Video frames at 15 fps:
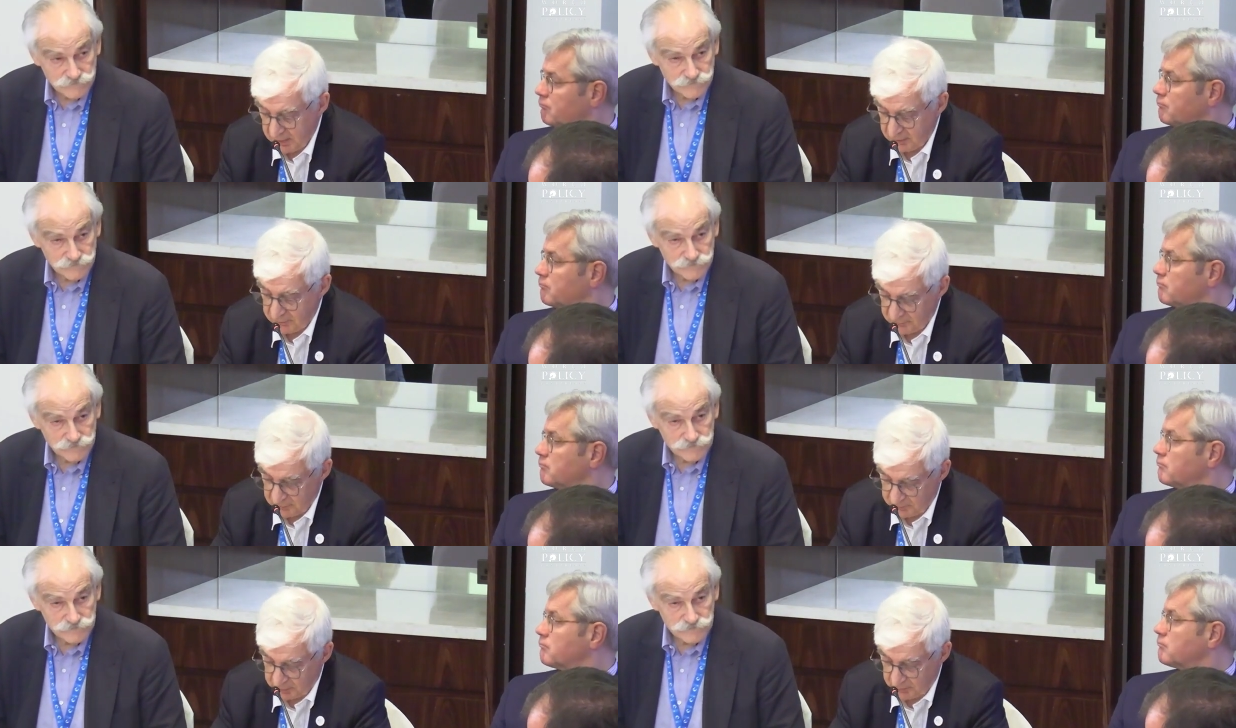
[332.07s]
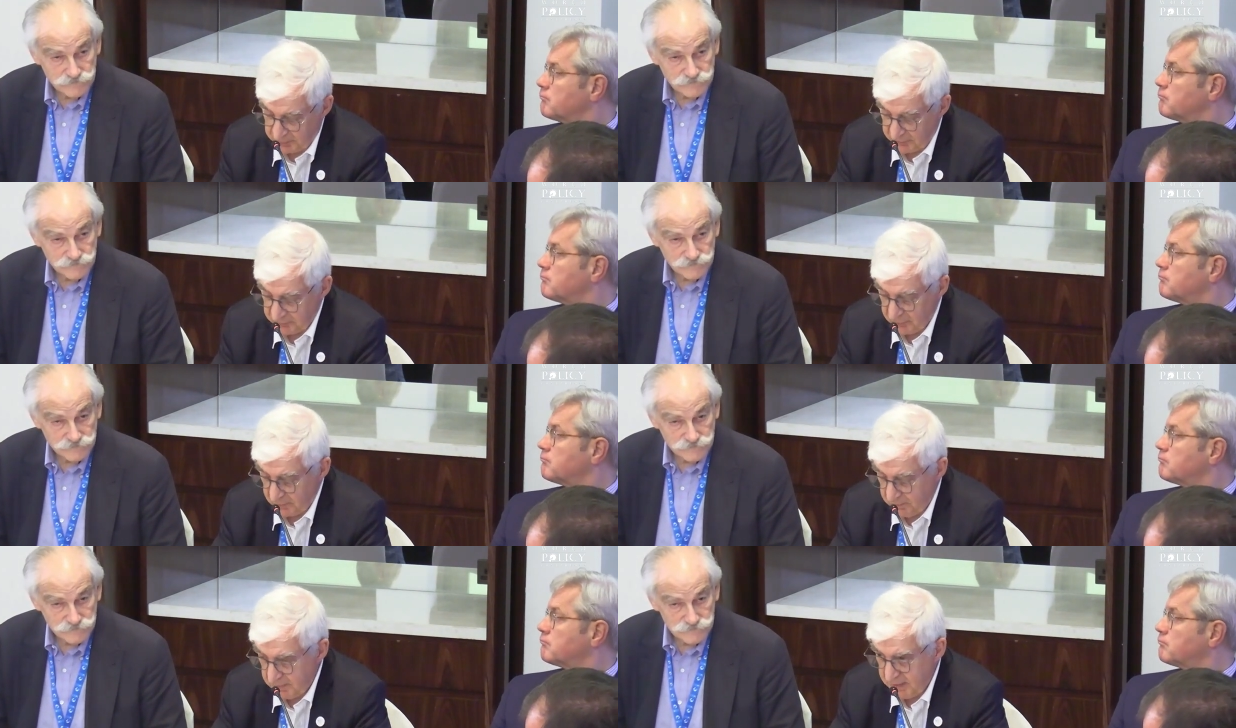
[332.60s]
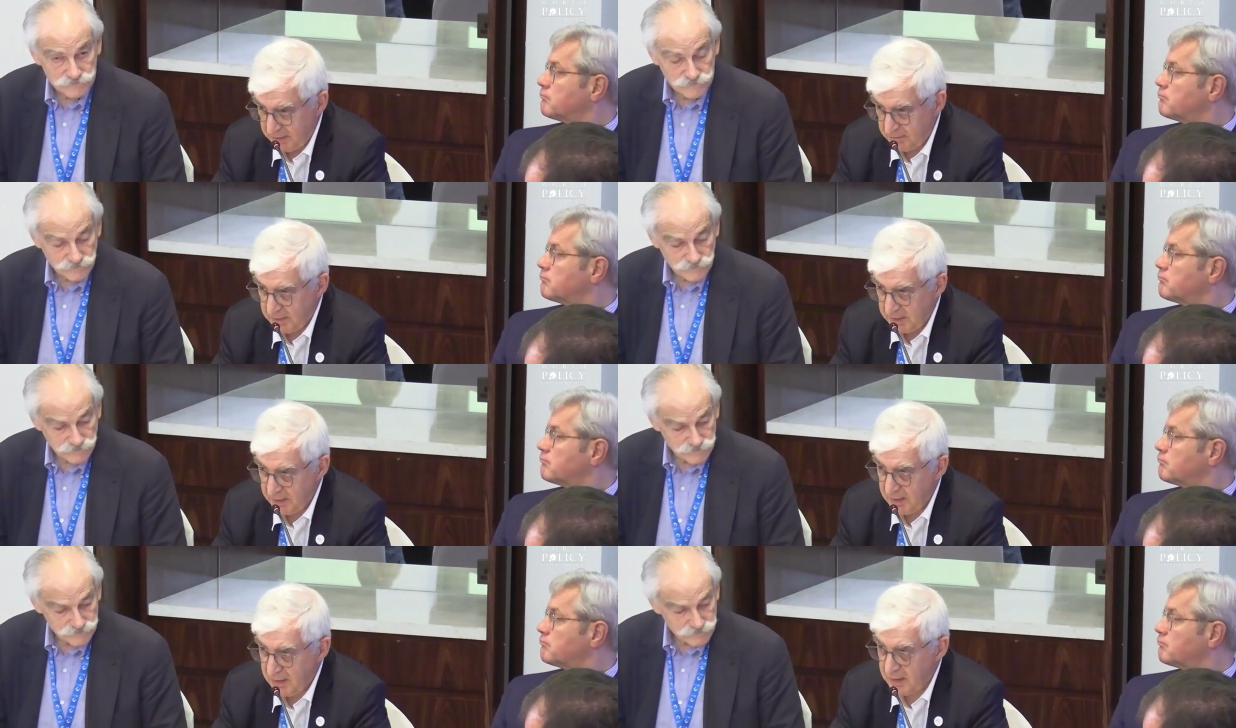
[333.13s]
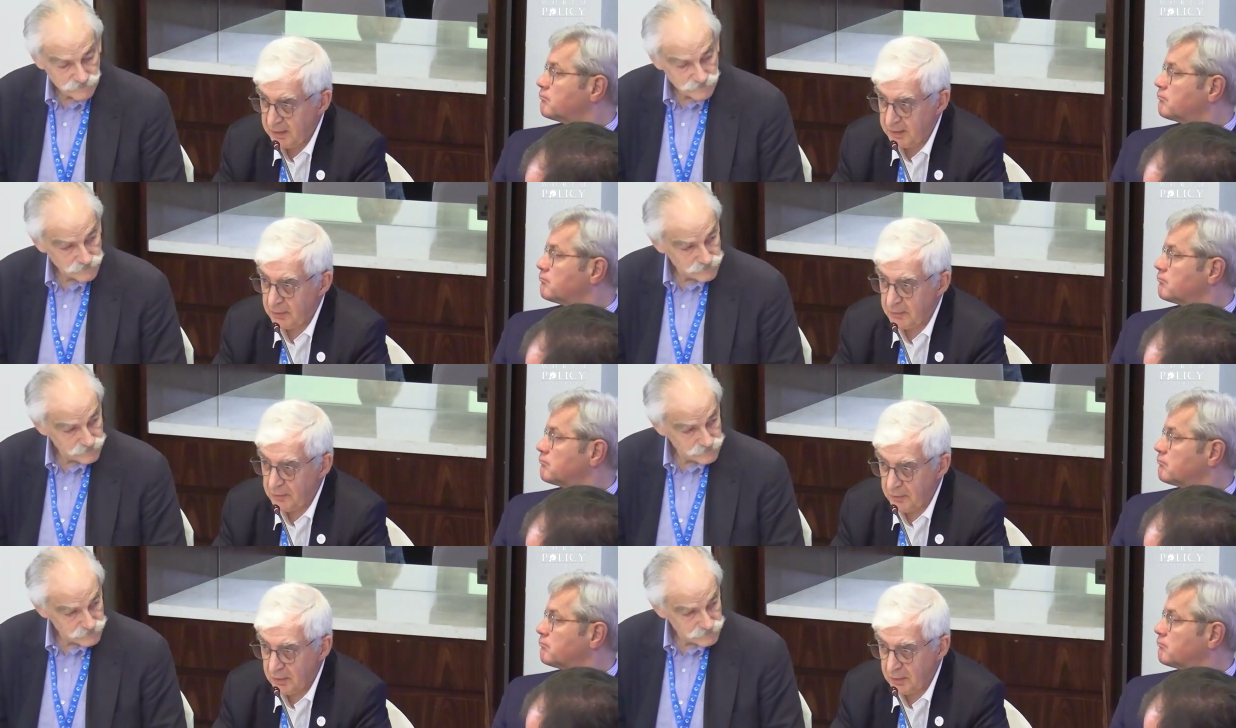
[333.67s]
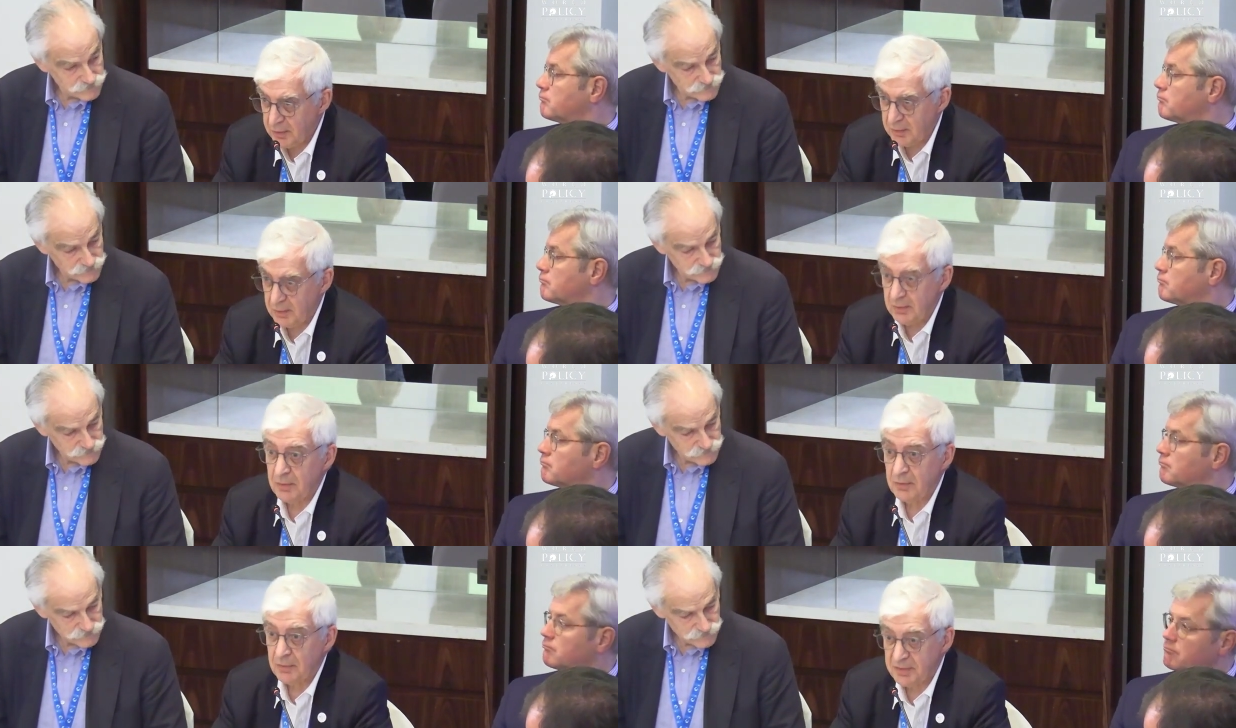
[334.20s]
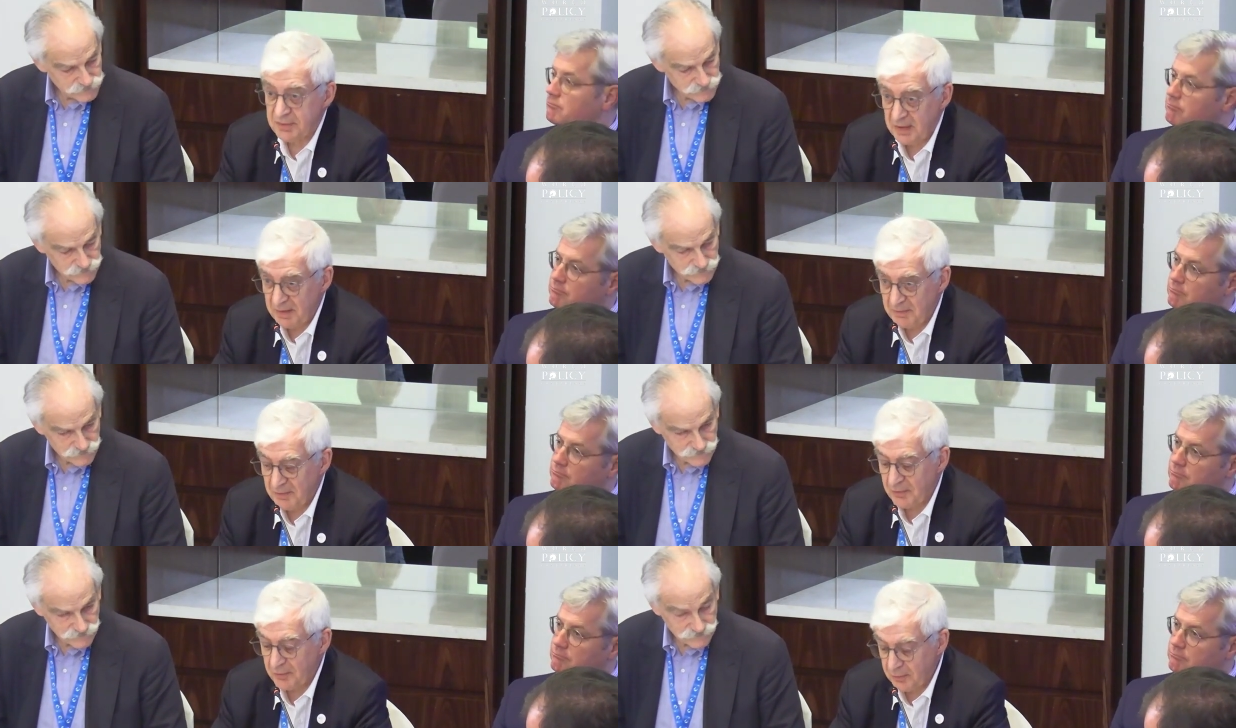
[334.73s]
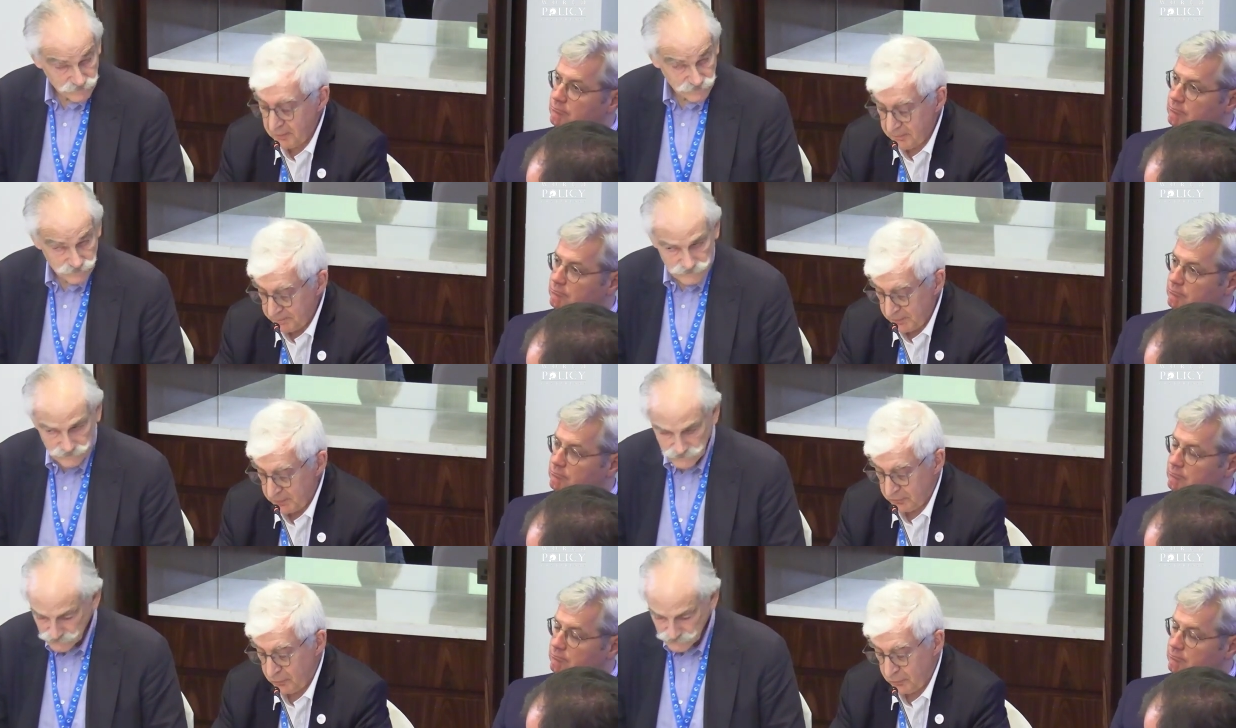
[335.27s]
Speaker 1: to the proposal made by Anne Krueger a long time ago to